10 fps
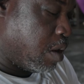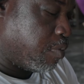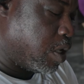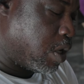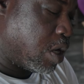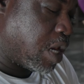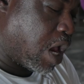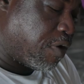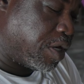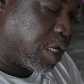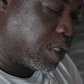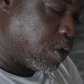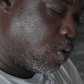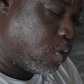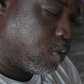Putting contact right here,
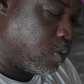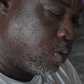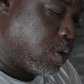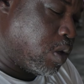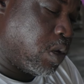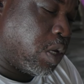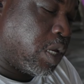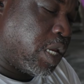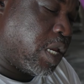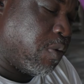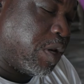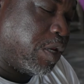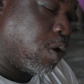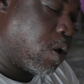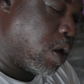so
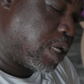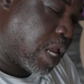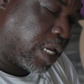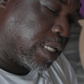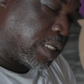when contact is